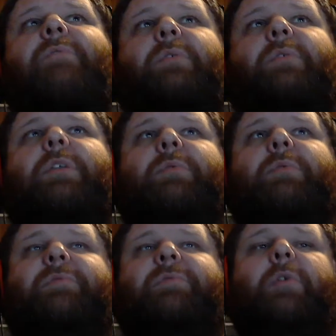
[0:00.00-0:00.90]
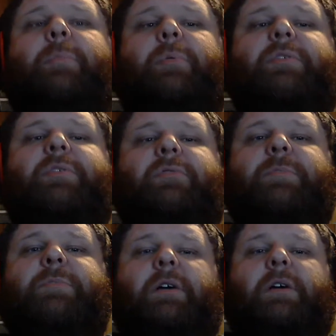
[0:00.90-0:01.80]
you there was 4 points for a
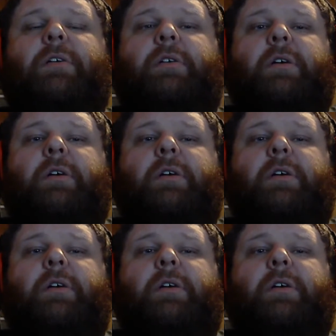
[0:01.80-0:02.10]
spawner,